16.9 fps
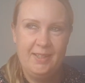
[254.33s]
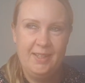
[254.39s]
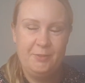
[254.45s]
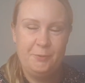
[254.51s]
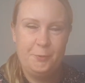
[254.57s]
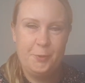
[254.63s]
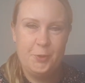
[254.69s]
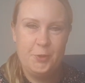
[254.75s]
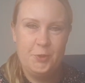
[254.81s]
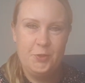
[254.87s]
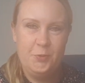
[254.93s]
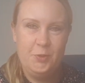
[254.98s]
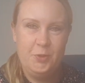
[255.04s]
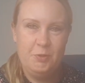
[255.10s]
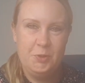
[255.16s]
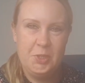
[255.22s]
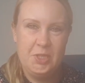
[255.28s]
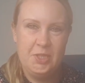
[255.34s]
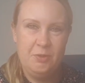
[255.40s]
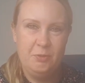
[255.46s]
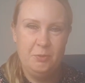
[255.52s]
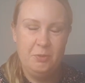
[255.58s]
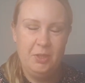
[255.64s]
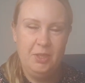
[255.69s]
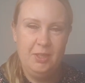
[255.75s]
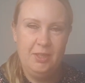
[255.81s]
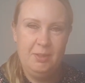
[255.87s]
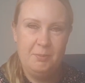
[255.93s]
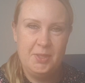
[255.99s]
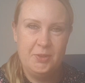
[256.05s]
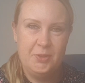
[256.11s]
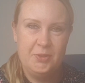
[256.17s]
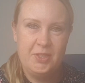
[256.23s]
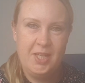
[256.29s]
At first we received
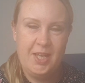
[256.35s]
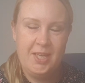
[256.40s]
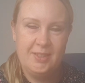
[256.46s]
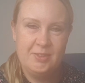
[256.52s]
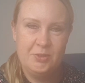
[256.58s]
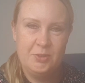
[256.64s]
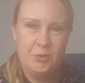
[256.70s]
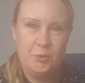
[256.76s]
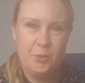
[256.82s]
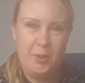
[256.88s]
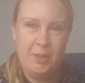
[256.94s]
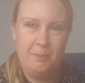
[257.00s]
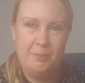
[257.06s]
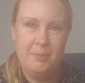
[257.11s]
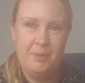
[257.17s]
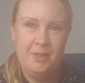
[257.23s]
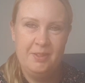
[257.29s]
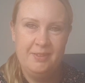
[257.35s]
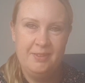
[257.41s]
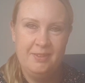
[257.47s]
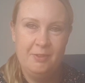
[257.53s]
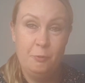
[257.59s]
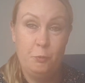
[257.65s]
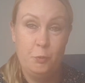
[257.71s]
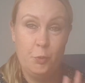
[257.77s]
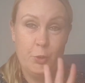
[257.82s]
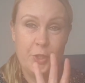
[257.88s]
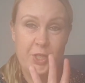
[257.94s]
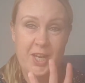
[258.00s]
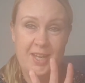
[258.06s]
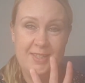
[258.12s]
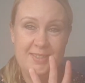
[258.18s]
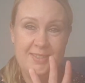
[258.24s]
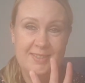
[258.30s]
emails they had to swim 4
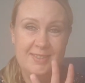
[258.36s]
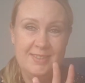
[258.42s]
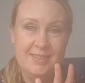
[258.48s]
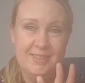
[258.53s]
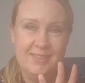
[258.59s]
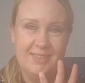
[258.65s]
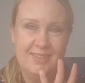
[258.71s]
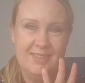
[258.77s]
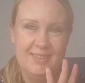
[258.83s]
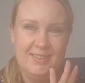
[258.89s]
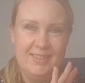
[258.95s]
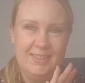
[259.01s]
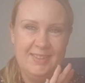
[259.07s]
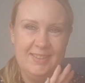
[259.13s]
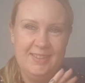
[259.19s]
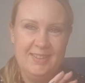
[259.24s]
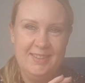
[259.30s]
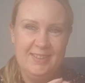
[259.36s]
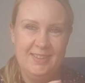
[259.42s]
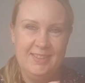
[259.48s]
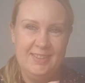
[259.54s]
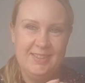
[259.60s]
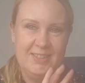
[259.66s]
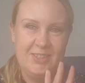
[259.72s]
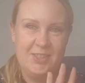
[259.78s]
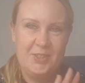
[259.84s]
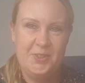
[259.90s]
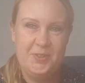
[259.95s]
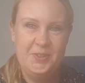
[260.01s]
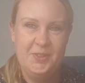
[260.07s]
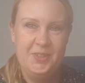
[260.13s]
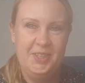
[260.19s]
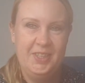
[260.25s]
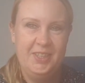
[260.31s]
days.
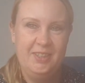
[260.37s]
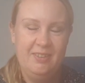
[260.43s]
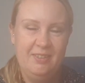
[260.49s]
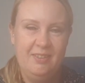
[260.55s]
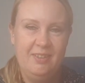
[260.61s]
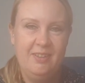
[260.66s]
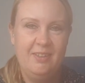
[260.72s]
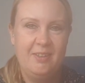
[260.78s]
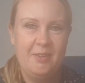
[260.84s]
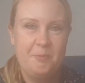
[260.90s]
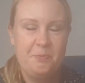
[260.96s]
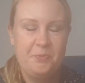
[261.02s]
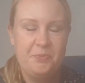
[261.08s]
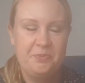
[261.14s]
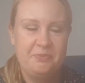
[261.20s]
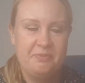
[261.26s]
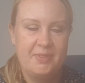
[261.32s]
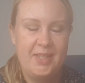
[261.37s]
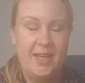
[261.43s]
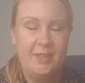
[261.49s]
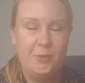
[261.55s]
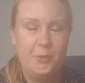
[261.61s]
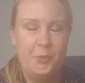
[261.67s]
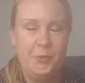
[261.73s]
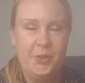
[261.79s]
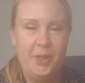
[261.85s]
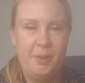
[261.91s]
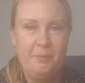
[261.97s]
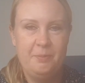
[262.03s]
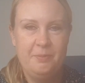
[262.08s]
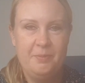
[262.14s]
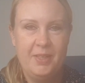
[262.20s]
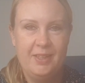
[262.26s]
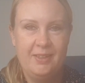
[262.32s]
So I called
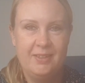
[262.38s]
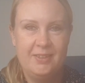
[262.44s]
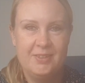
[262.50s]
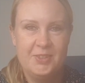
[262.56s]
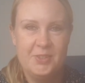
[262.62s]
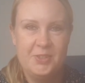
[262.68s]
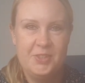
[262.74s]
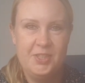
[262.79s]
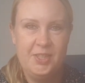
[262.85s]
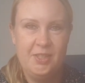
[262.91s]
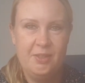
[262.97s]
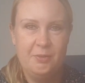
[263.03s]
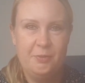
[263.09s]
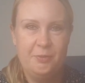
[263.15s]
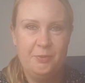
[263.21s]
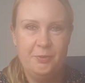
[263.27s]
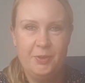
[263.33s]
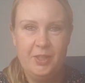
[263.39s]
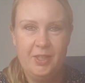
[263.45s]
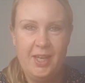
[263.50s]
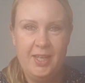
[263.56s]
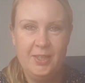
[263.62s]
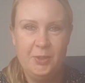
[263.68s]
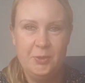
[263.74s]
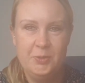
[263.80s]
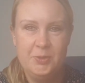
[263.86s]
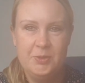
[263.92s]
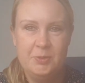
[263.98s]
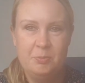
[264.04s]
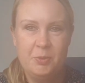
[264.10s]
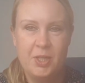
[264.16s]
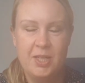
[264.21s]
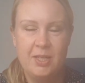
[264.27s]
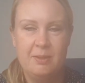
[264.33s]
them to see if I could
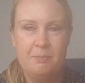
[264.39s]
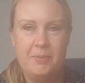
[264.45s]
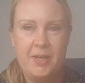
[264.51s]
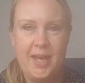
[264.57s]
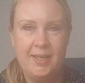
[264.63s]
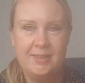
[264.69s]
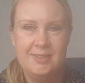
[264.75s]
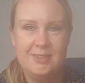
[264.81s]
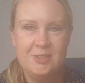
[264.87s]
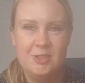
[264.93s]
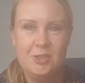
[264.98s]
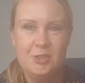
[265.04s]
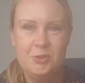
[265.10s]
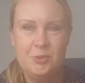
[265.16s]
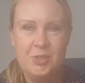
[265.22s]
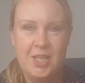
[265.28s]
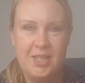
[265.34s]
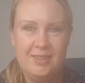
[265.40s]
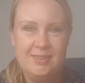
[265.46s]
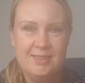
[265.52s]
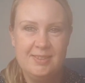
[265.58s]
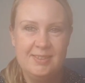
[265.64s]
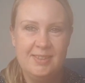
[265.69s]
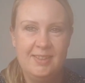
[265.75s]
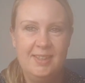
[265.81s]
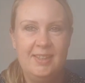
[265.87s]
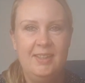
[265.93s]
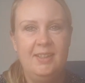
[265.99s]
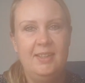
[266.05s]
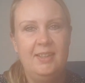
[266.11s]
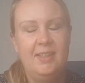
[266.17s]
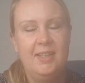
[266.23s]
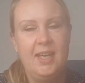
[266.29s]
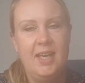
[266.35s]
bring it back to 2 days
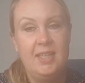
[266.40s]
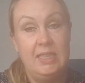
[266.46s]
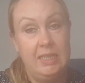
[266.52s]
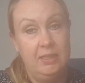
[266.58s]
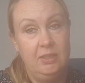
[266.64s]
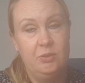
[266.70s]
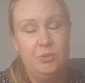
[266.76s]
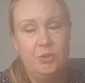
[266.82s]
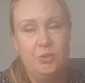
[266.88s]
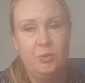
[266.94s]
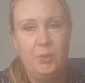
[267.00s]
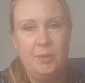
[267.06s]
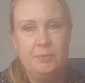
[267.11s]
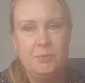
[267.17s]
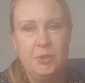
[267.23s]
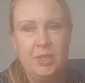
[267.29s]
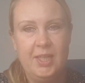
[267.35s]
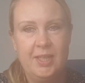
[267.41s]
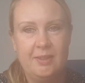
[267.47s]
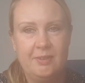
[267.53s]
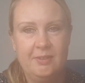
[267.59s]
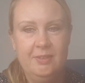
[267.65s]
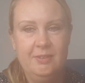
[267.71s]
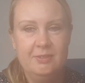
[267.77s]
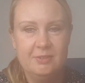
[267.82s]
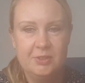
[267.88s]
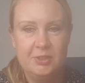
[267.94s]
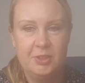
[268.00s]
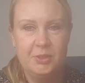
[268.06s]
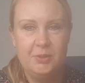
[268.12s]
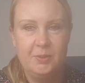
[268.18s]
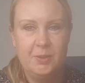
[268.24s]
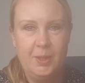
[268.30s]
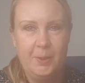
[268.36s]
and they could swim together.
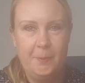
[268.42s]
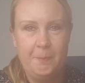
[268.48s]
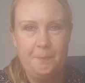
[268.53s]
So